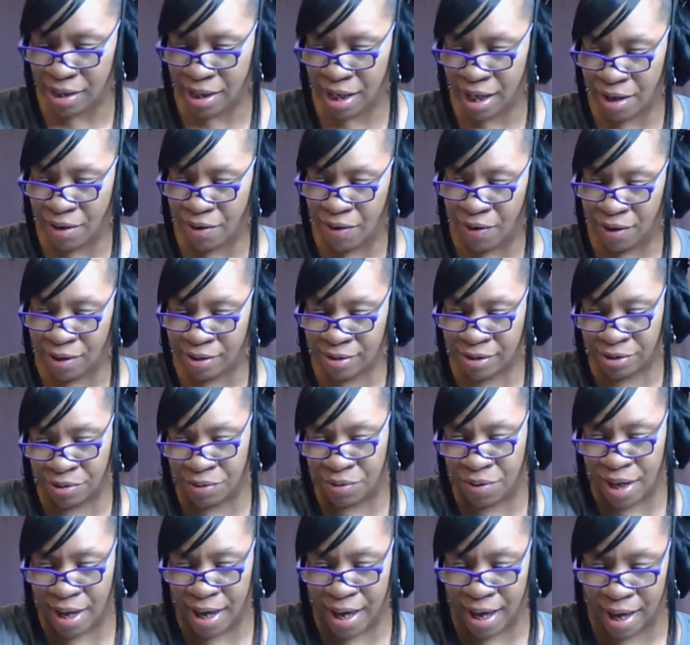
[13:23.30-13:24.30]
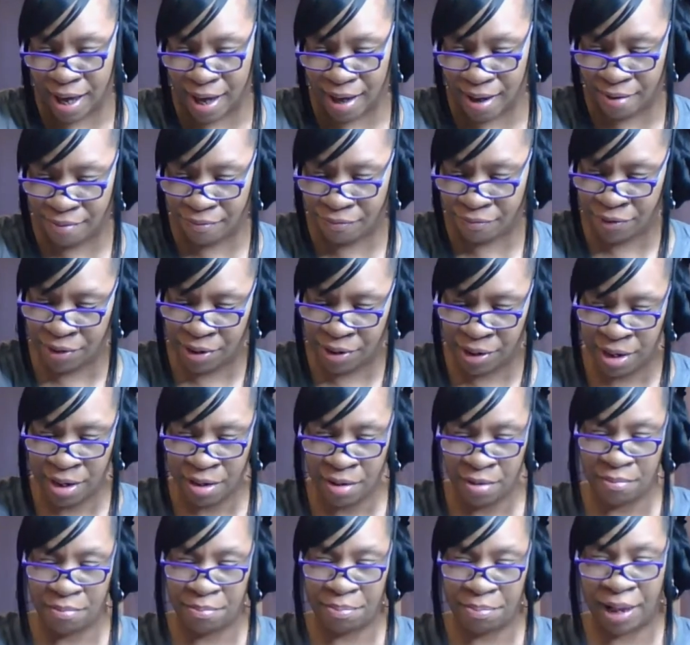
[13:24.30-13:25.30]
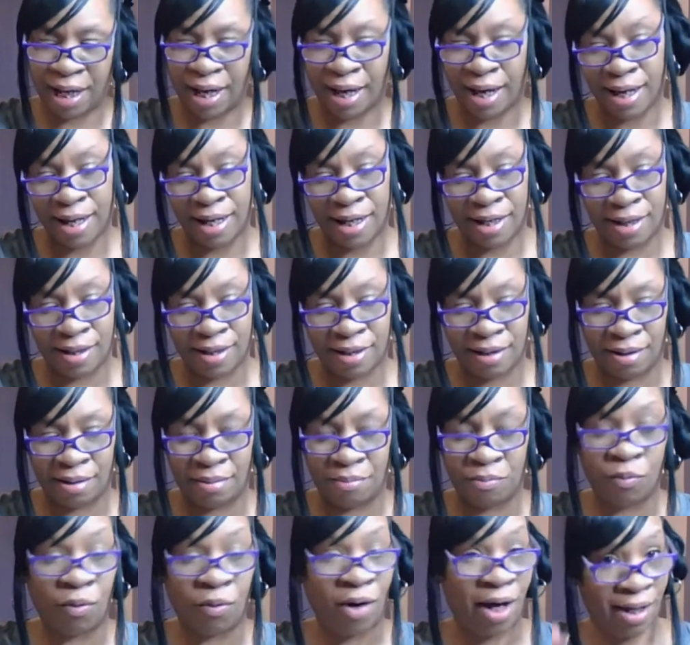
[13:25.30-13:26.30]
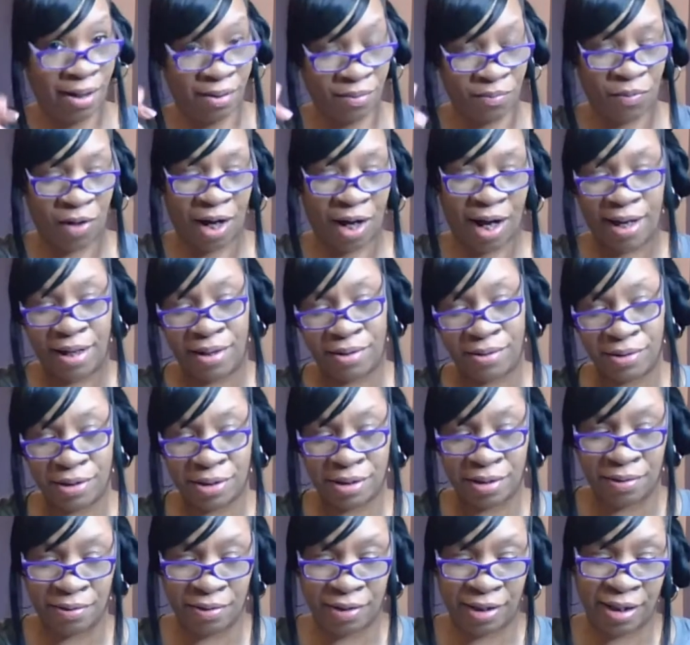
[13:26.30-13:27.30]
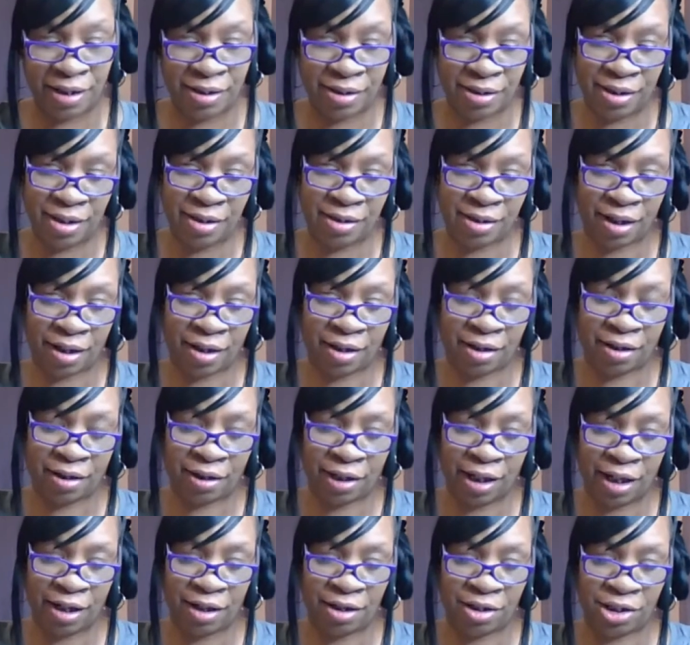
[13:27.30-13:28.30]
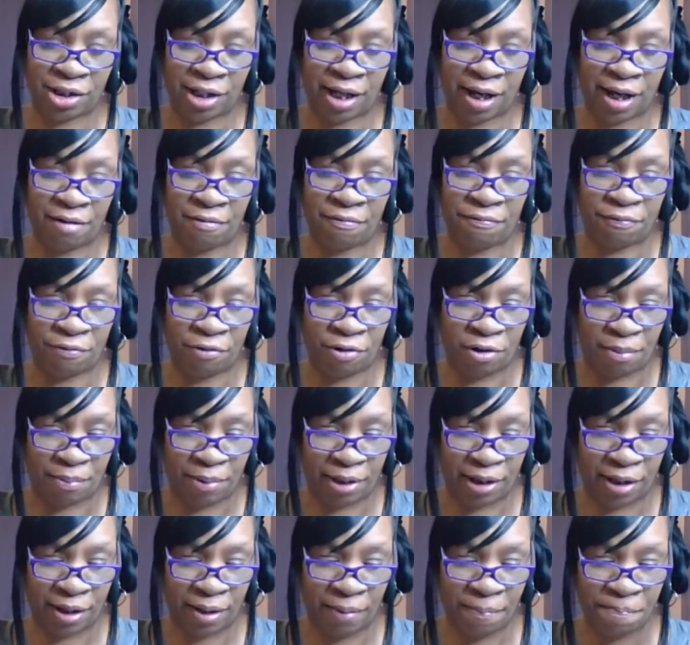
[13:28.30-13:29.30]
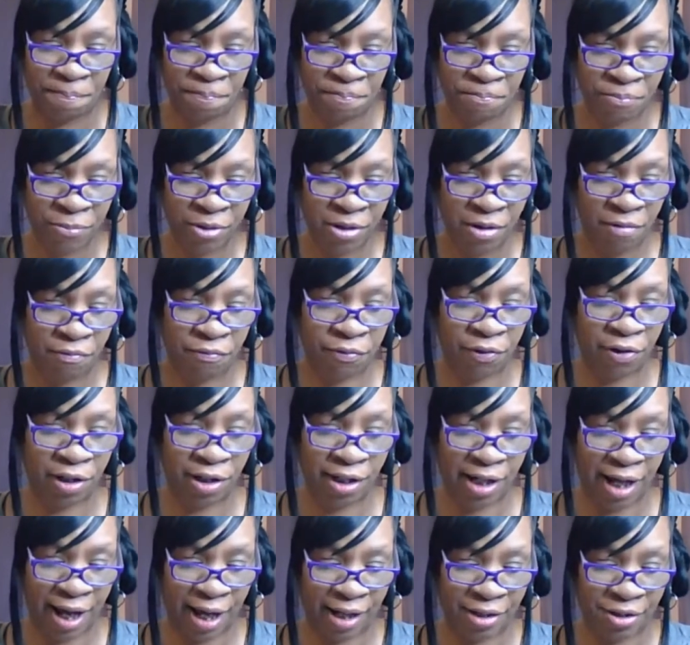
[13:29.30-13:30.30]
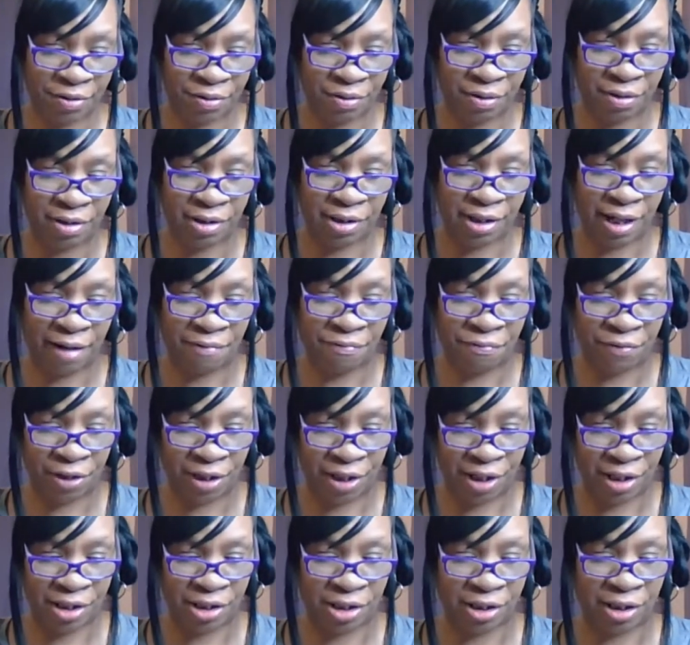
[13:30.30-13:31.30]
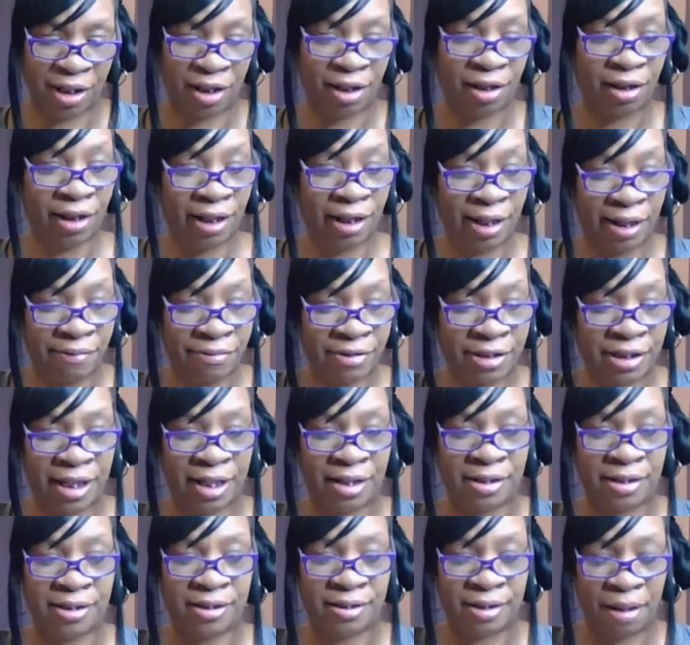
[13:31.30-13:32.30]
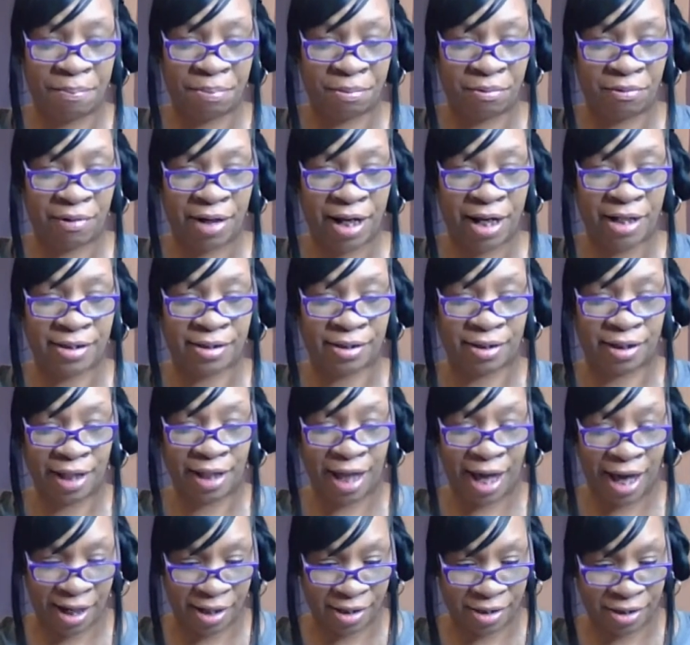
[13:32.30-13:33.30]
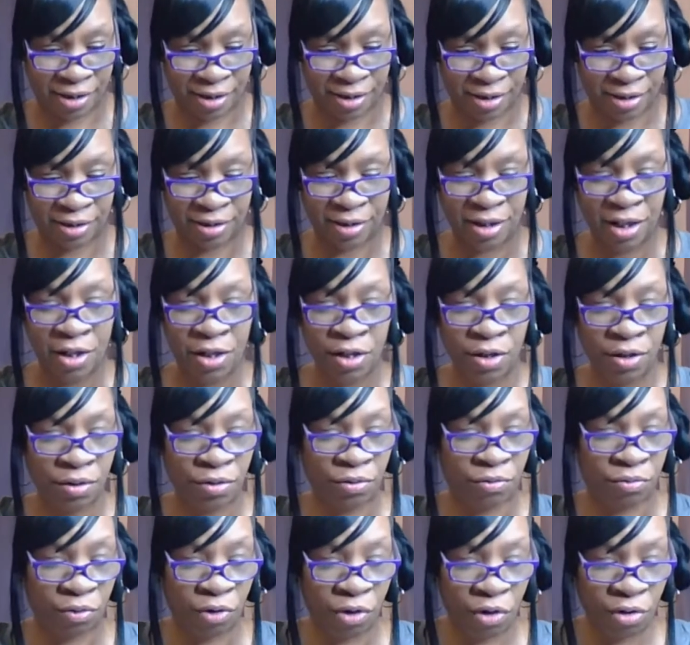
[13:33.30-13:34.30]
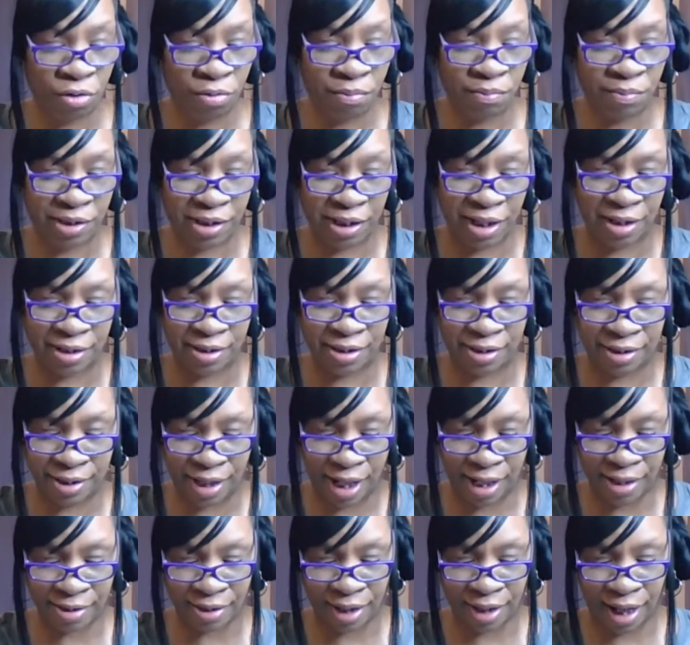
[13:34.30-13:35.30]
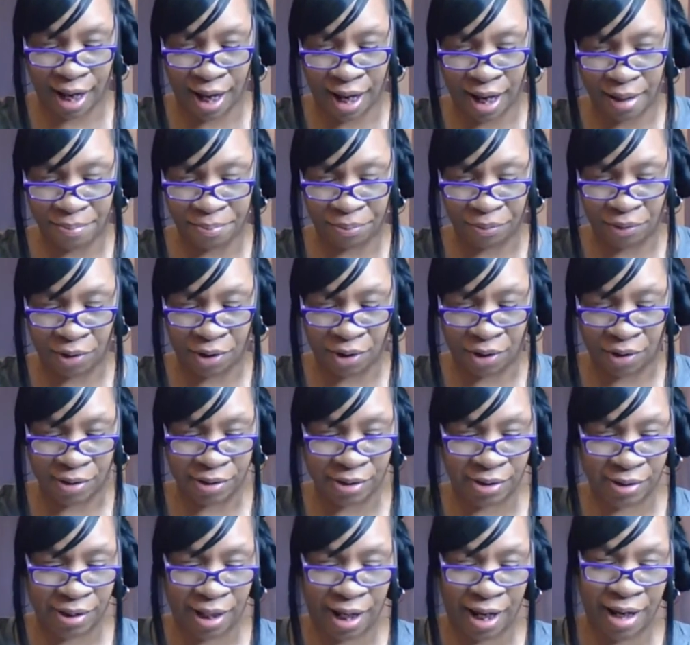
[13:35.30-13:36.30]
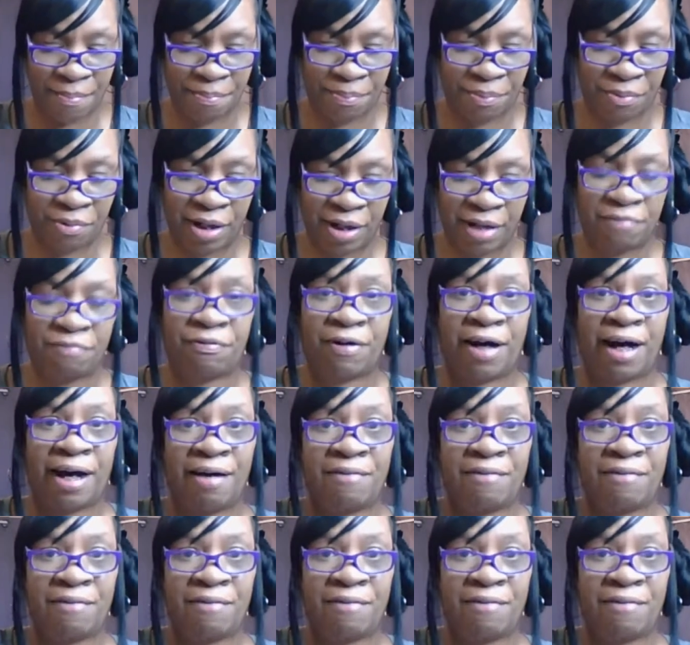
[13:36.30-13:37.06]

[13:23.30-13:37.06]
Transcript: and they also have by um, Wet and Wild. This is a clear gel formula for natural definition, lifts and separates lashes, grooms and sets eyebrows, 8.5